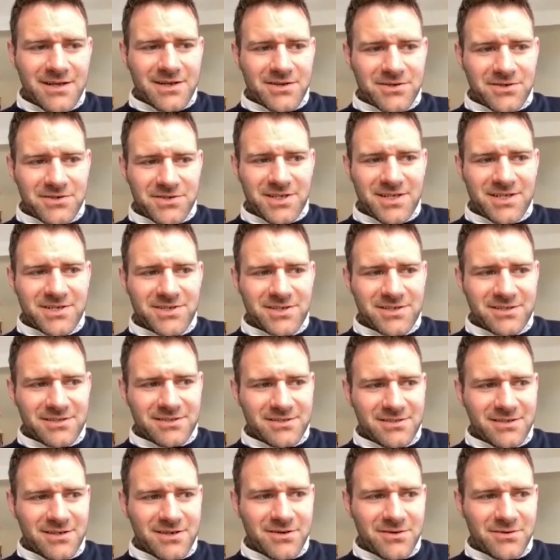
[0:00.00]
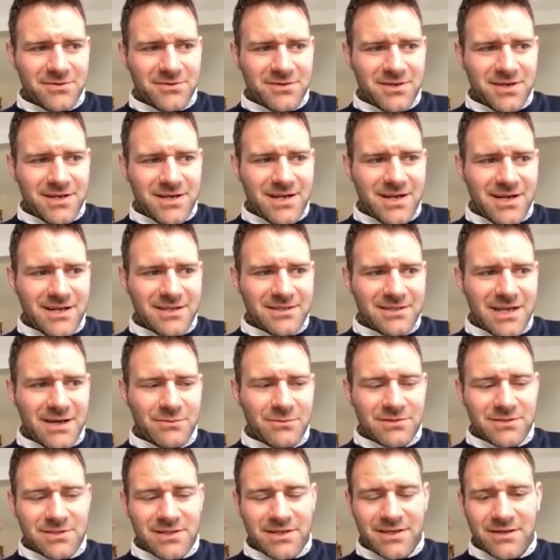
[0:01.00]
condition. So that
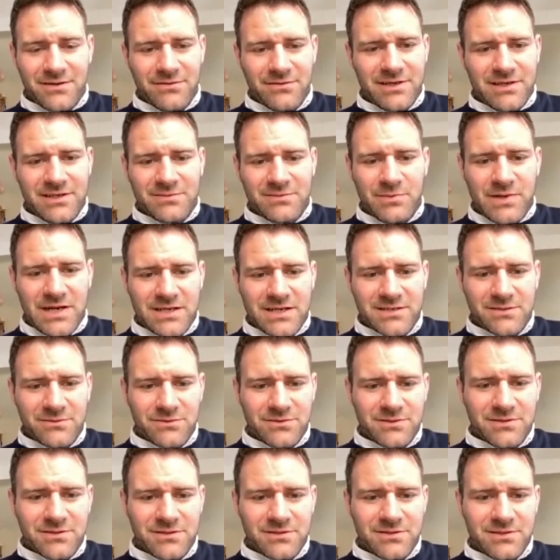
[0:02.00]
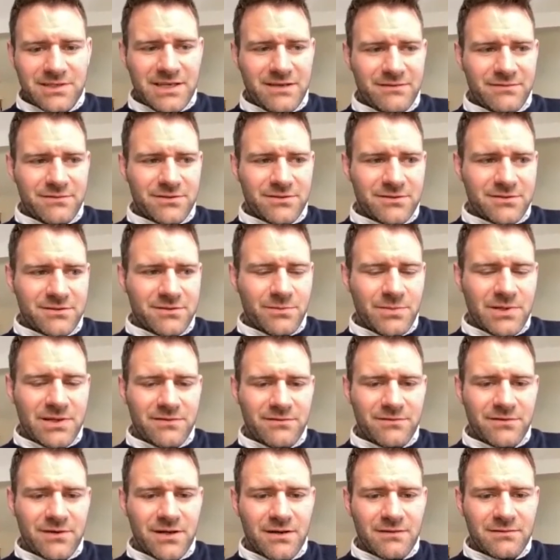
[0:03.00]
was like a really special one to even just have been
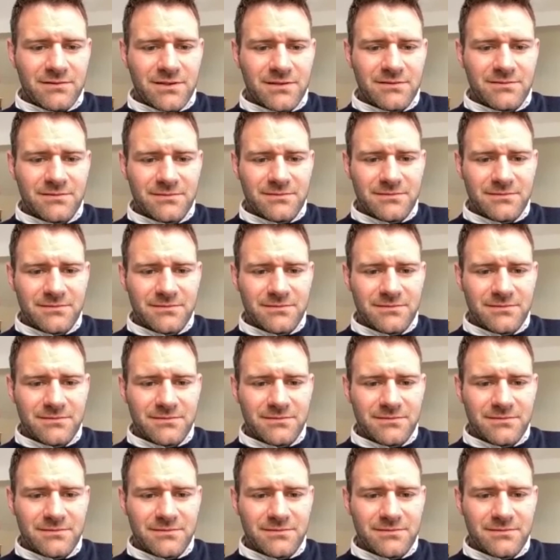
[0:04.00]
involved in.